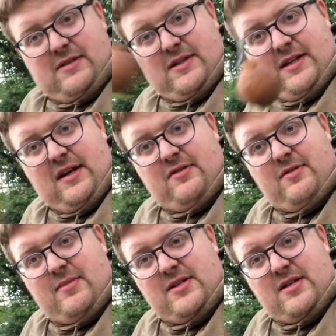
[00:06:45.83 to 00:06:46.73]
get on the
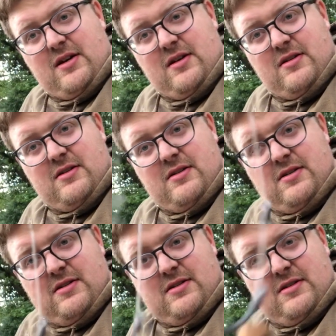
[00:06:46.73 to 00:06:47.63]
Muzzer
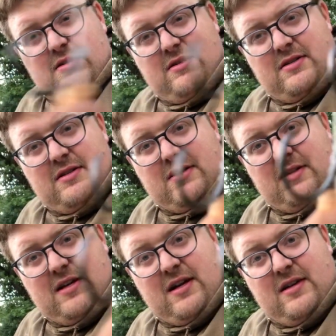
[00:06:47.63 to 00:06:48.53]
look at
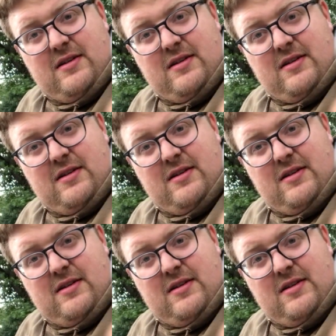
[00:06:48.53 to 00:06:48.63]
that